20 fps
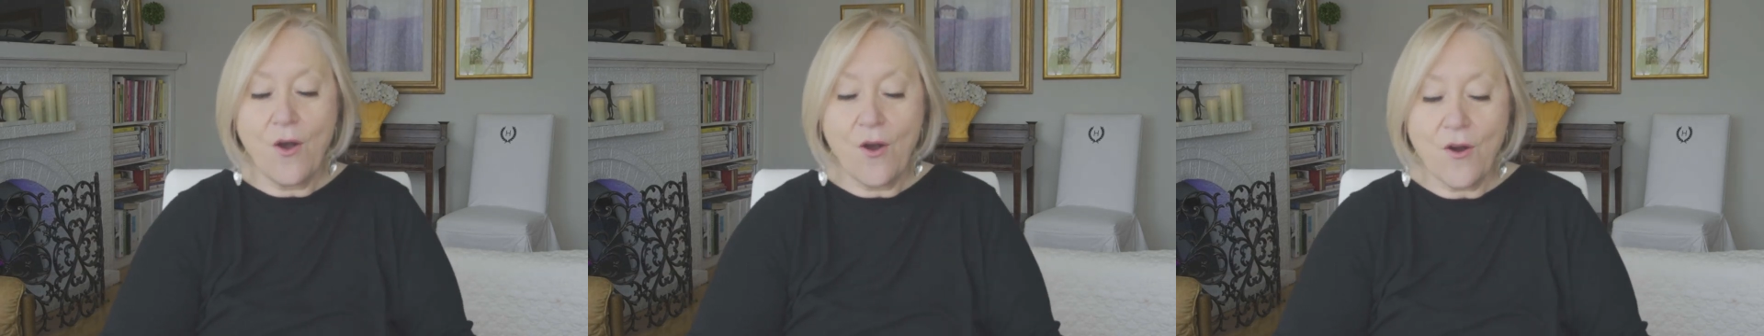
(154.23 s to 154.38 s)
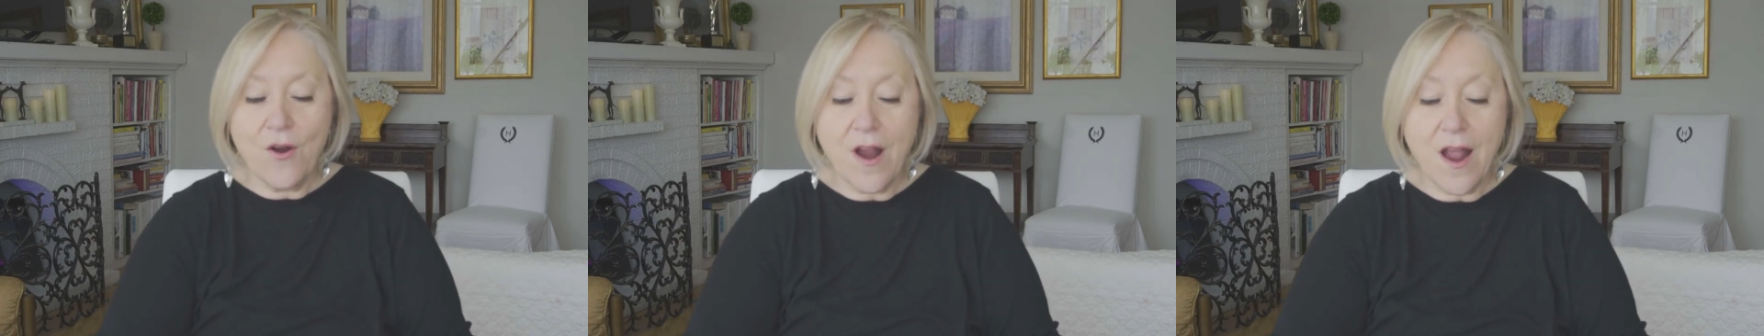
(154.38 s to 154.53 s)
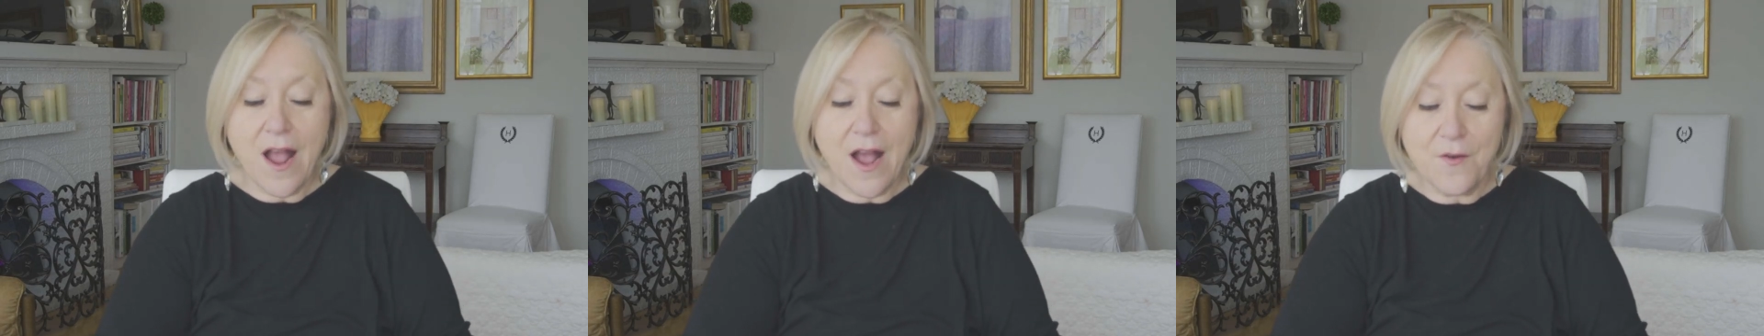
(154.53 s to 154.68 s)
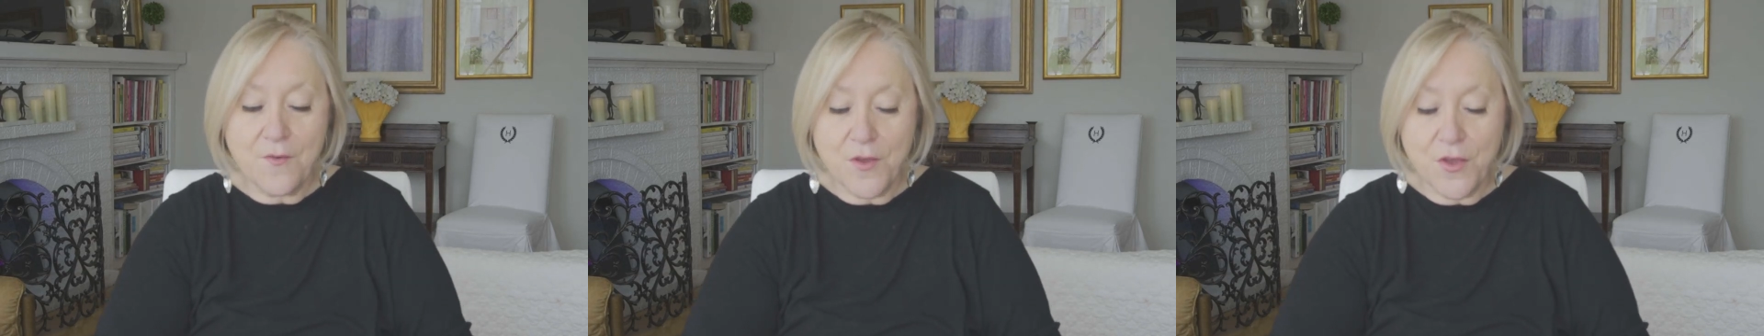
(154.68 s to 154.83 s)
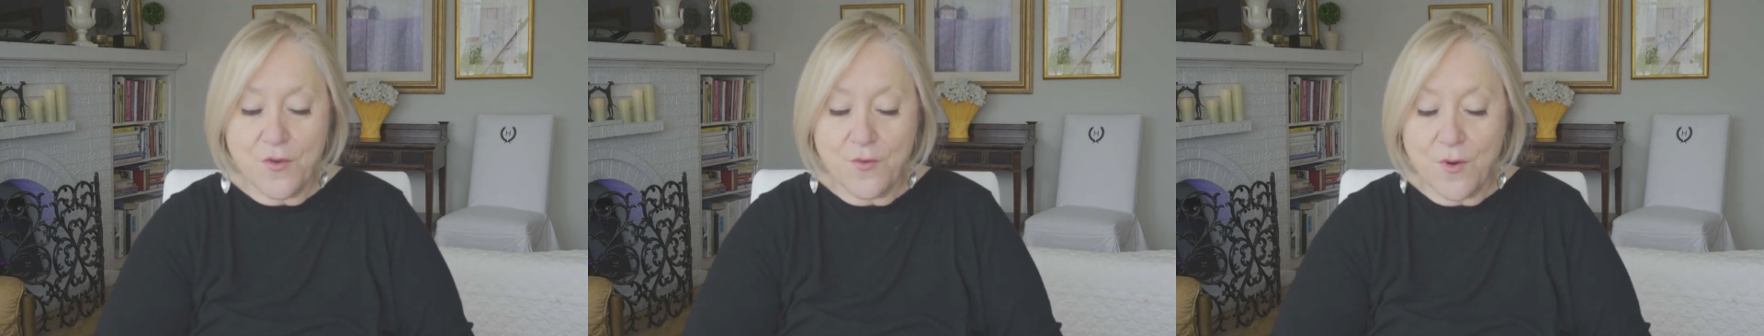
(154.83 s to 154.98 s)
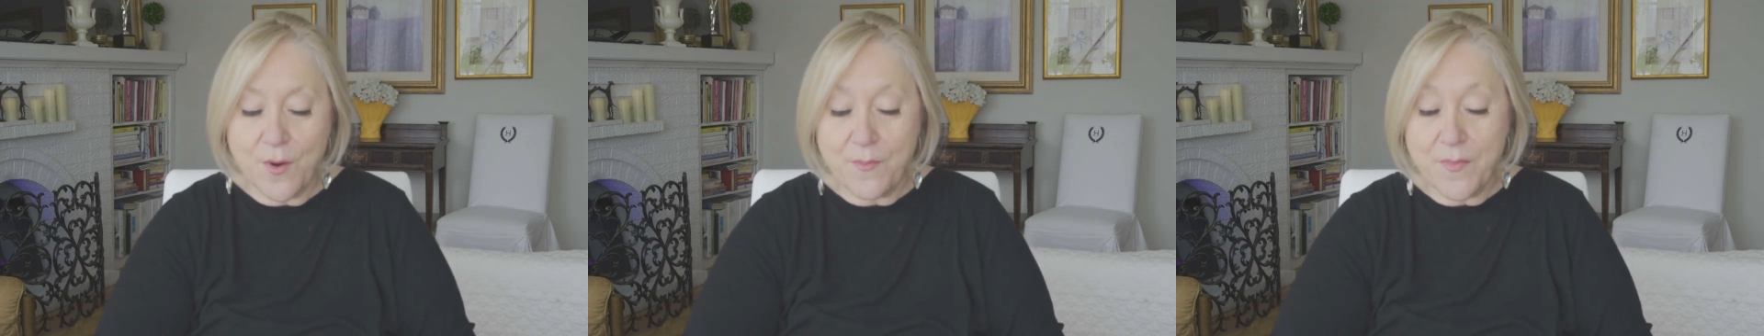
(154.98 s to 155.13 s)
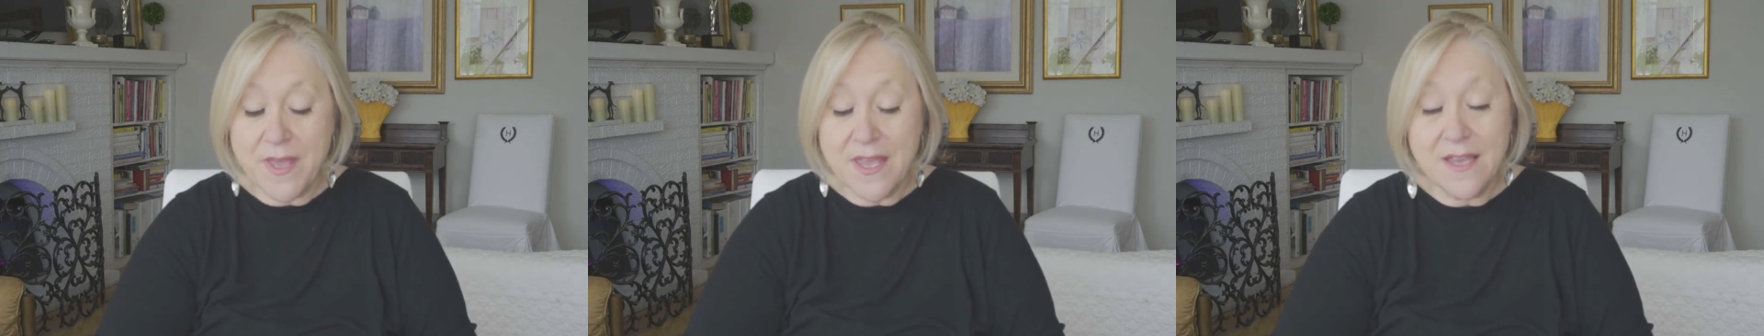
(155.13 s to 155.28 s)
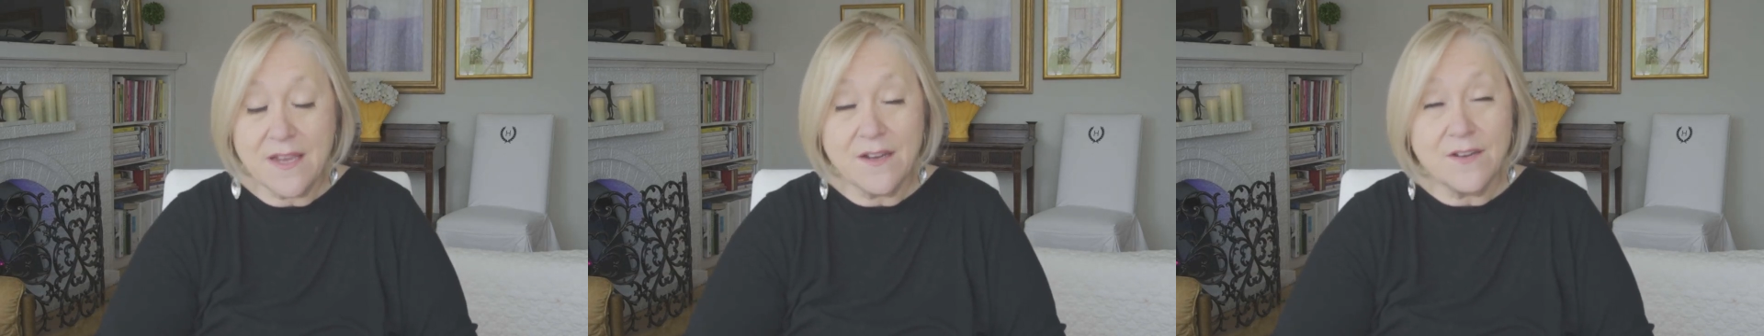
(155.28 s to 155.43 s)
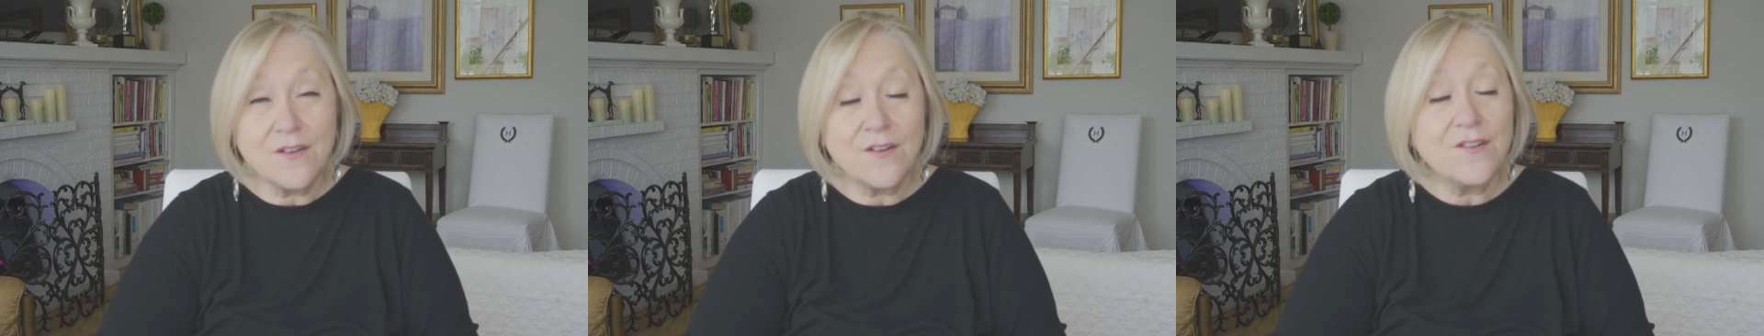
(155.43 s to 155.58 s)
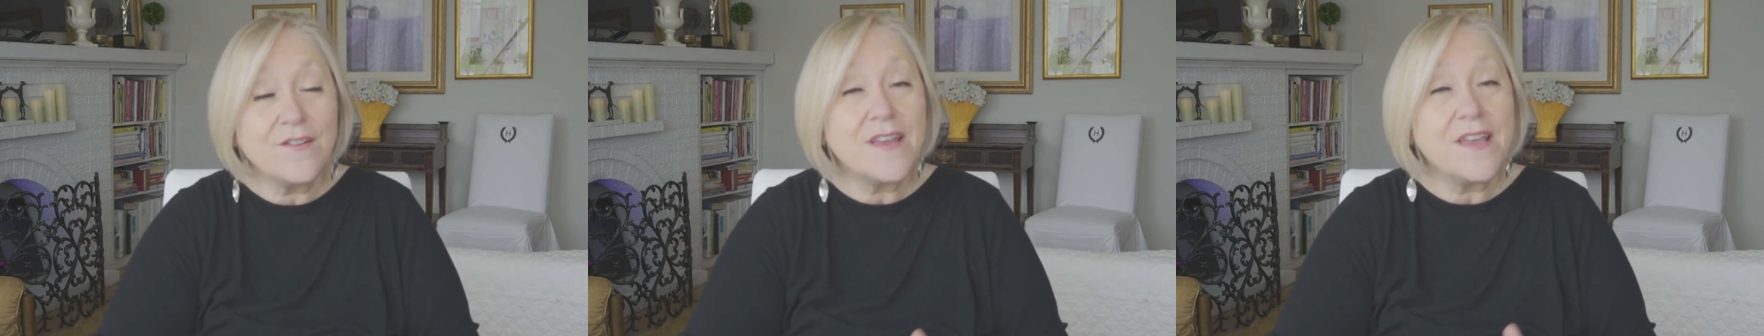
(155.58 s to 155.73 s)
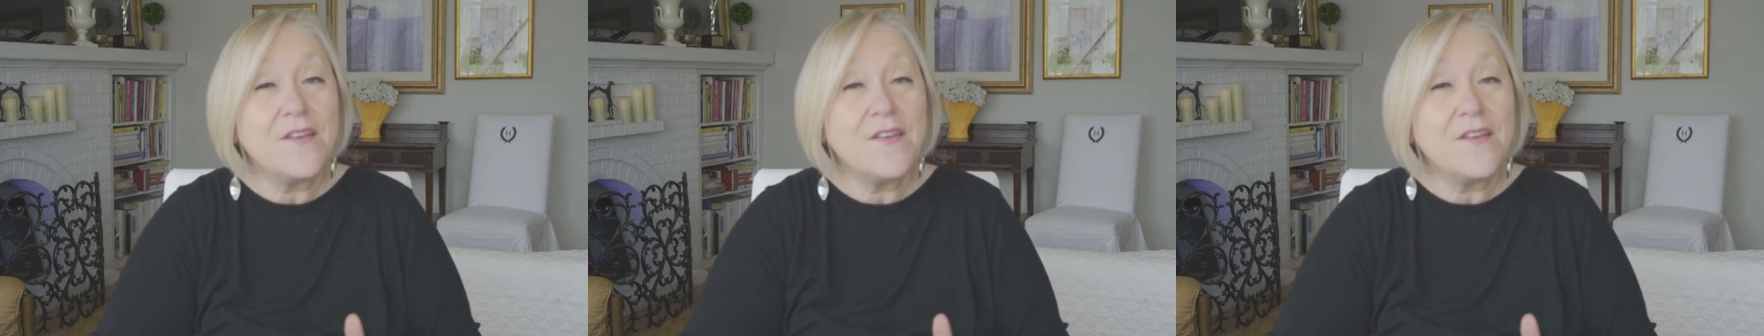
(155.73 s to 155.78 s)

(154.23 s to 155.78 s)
or how you appear or